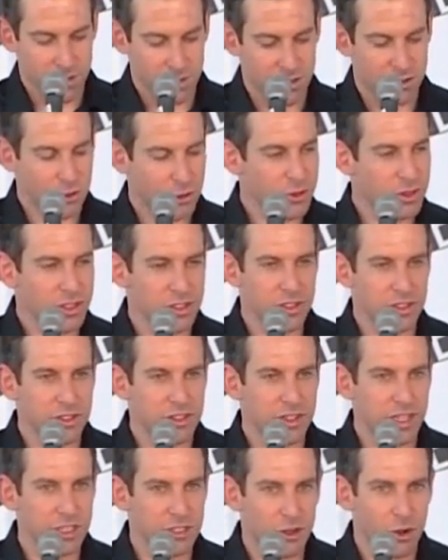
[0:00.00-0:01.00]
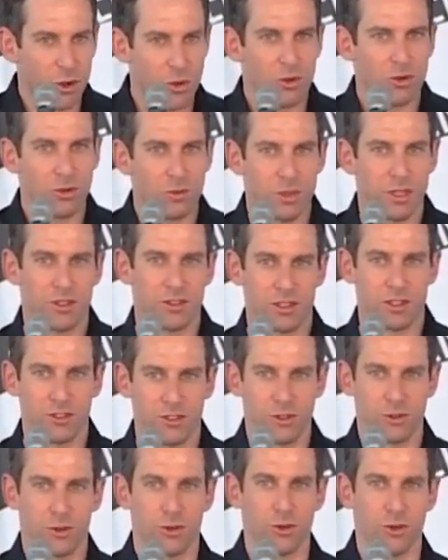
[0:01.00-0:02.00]
The truth is, this is a total
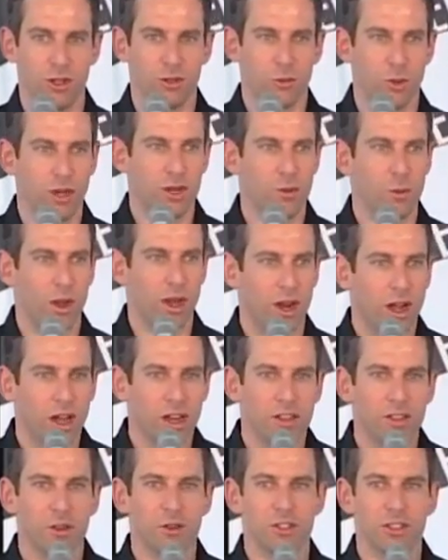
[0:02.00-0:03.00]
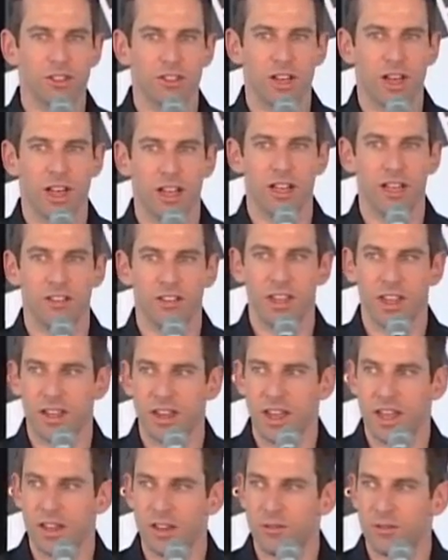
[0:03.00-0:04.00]
misconstrual of what went on in those societies
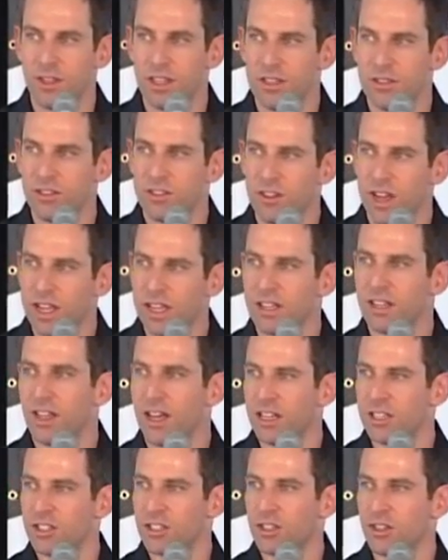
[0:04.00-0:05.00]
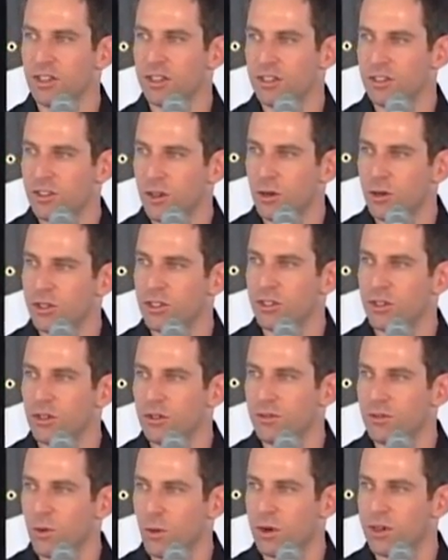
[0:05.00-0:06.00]
and of the psychological and
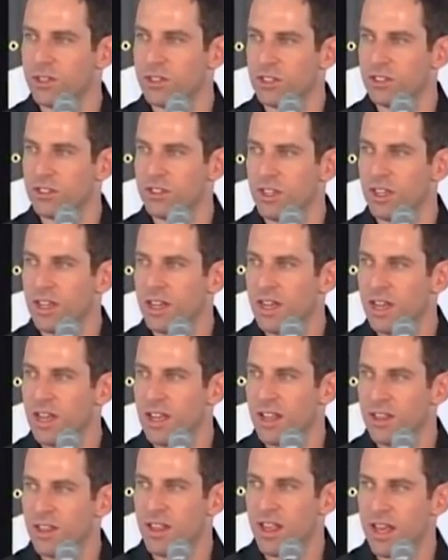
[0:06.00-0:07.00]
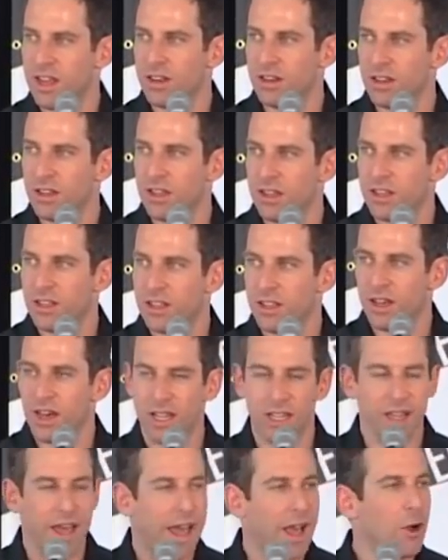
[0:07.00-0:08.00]
social forces that
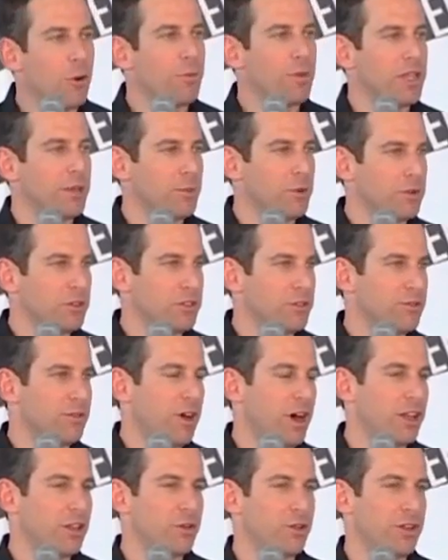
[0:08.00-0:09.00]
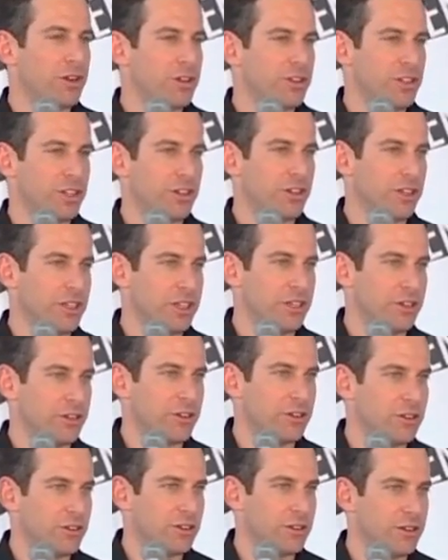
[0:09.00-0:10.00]
allow people to follow their dear
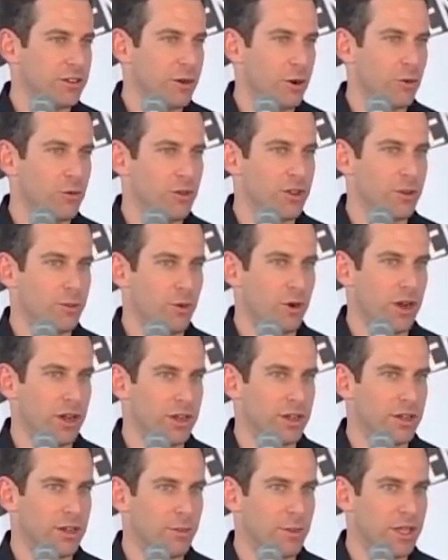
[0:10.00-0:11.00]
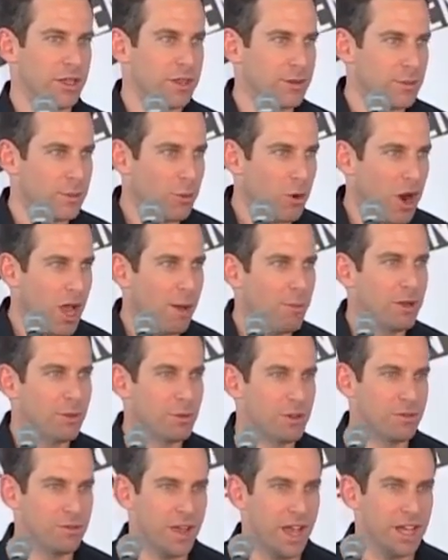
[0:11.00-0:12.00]
leader over the brink. I mean, the
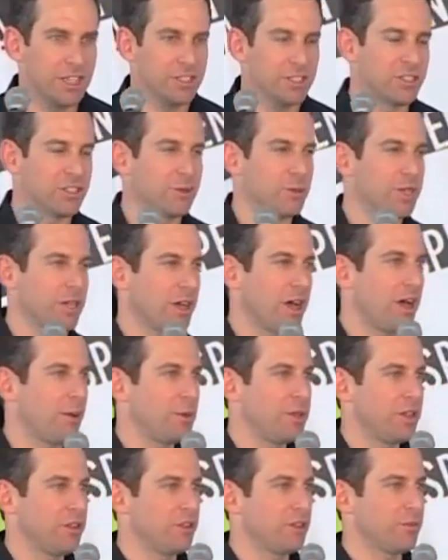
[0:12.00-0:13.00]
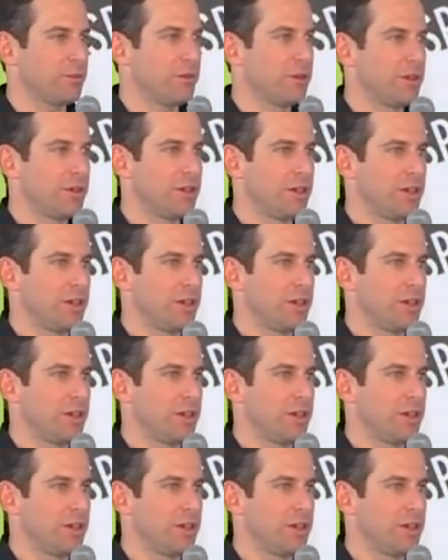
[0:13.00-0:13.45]
problem with fascism and communism